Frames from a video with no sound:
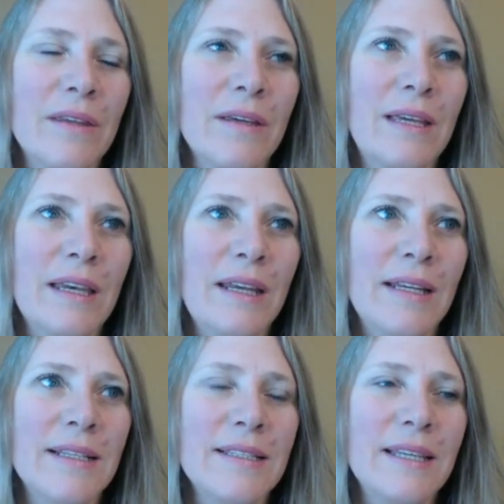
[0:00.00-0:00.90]
getting
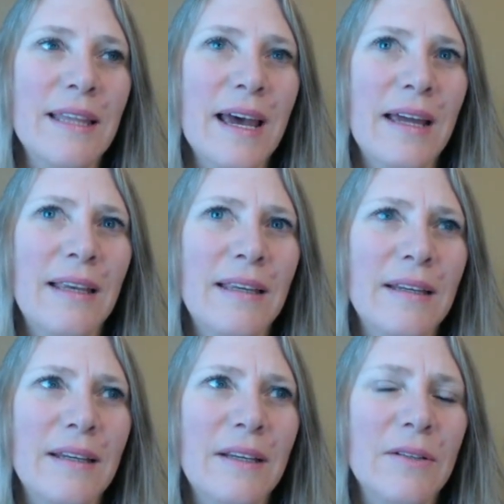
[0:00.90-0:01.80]
into that
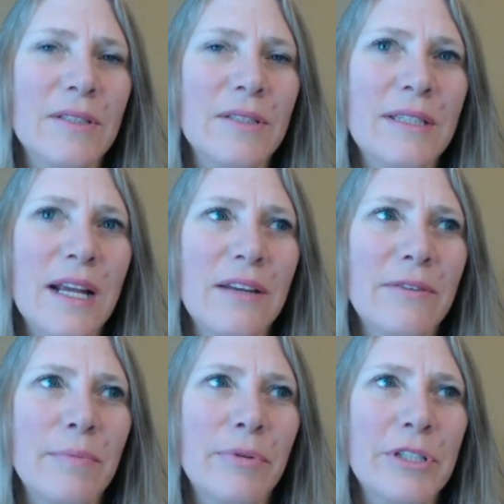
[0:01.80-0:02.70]
state of
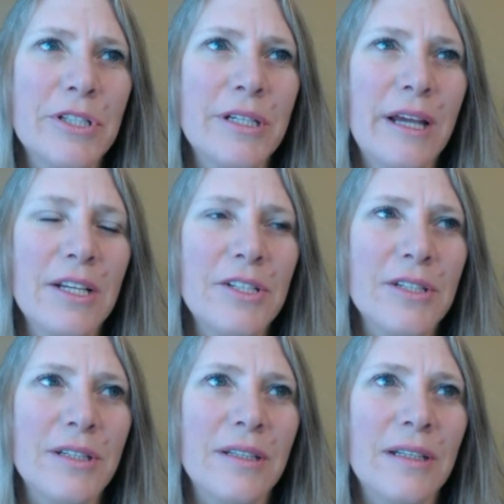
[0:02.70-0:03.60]

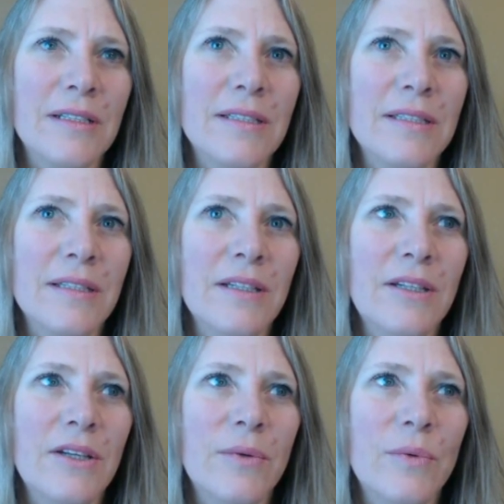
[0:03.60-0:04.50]
appreciation is,
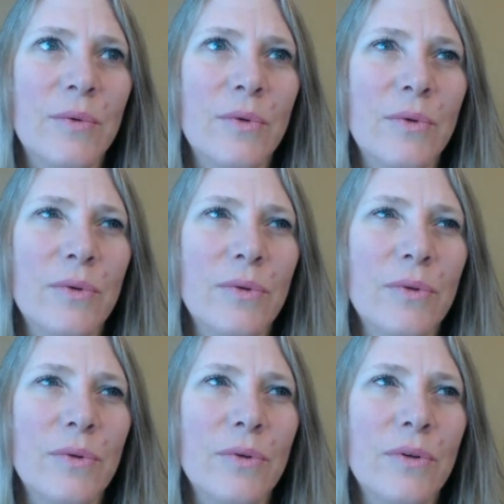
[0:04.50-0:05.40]

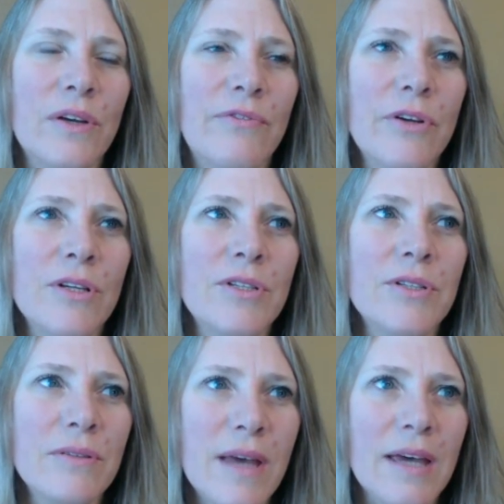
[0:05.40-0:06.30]
if you can
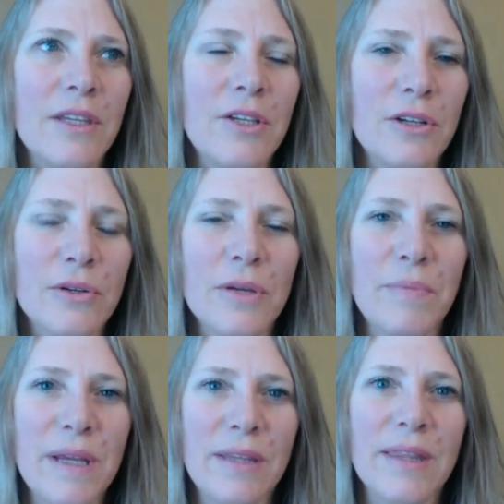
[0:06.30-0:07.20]
do that, then you're going to
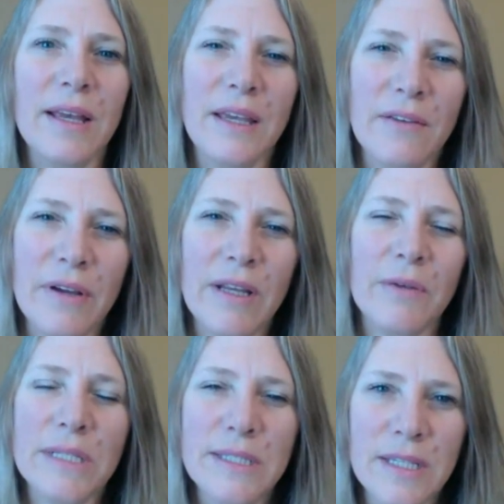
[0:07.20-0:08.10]
be in that giving
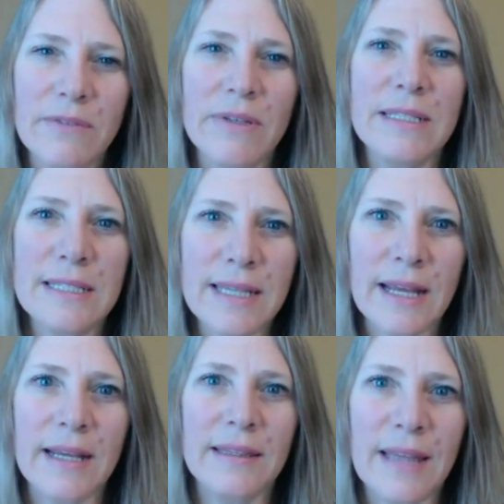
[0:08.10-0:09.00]
and receiving
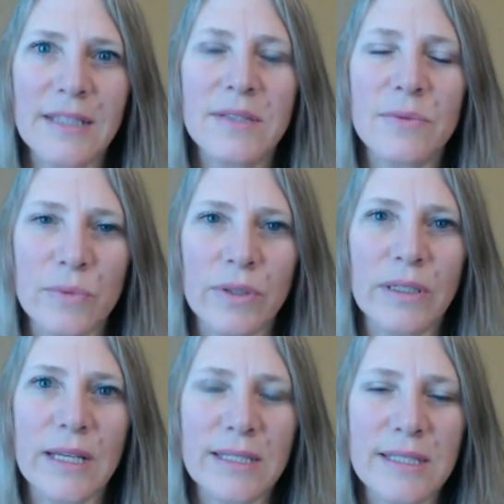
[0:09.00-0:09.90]
state. That's really
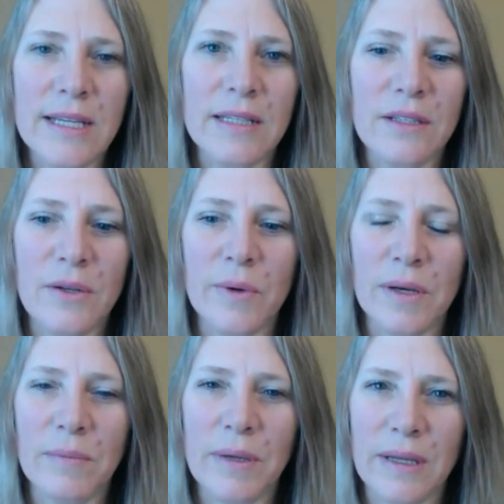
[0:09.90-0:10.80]
that state that you want
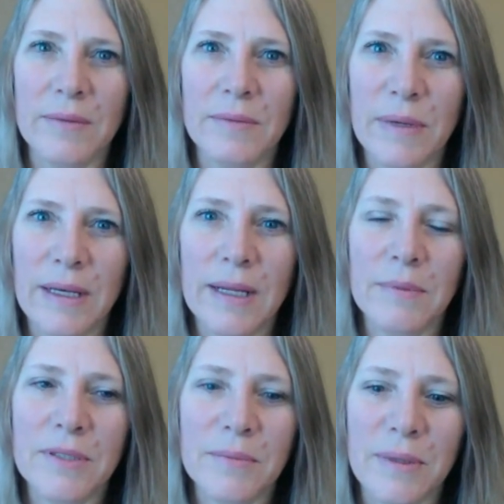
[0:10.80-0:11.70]
to be in, being
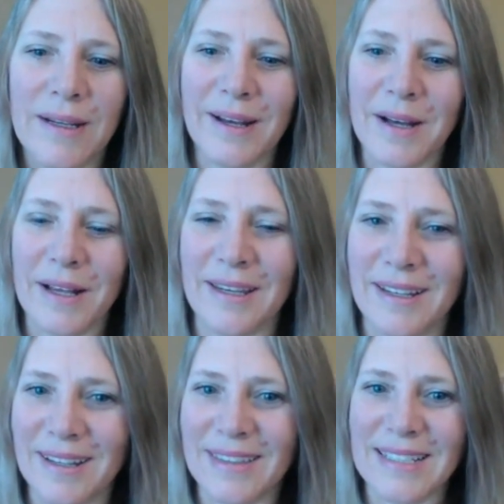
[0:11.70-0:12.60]
able to be
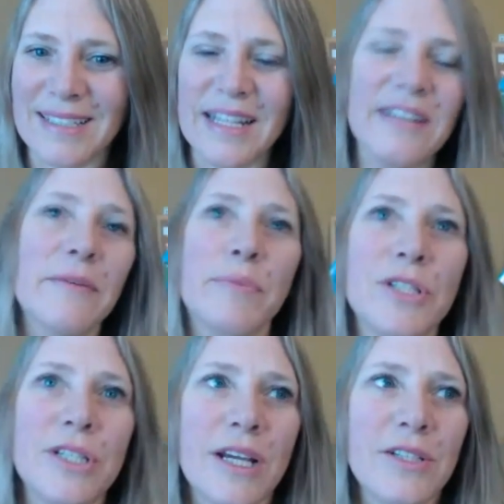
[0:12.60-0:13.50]
in that state of
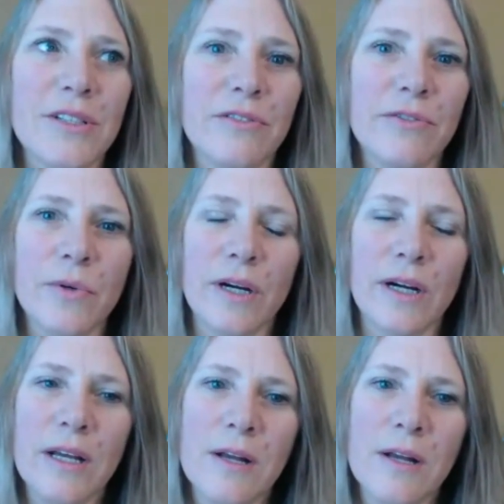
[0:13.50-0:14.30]
appreciation for